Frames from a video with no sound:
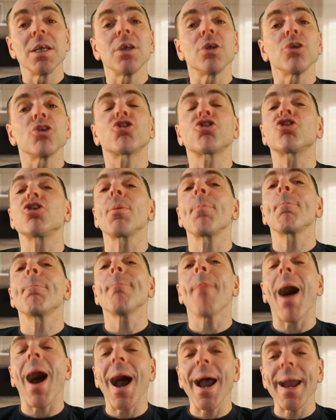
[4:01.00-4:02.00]
She
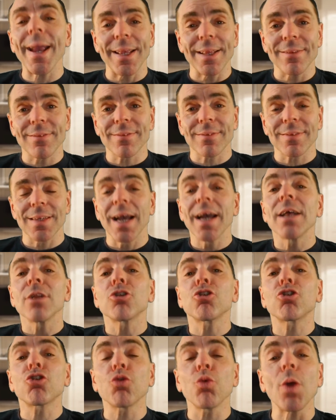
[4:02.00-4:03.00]
might
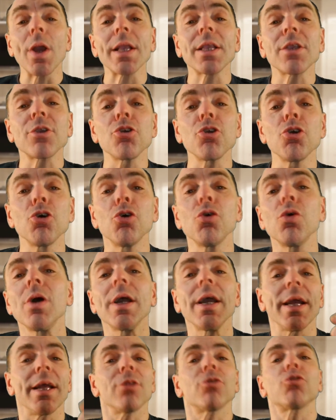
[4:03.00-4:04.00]
trick you
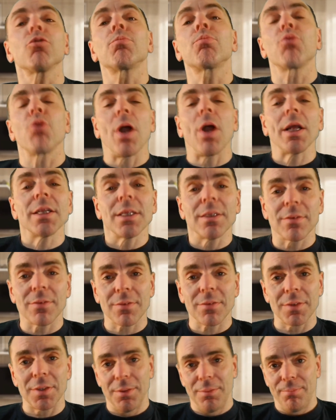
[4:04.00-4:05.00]
into
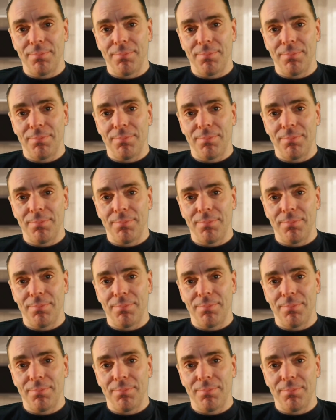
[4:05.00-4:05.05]
pregnancy.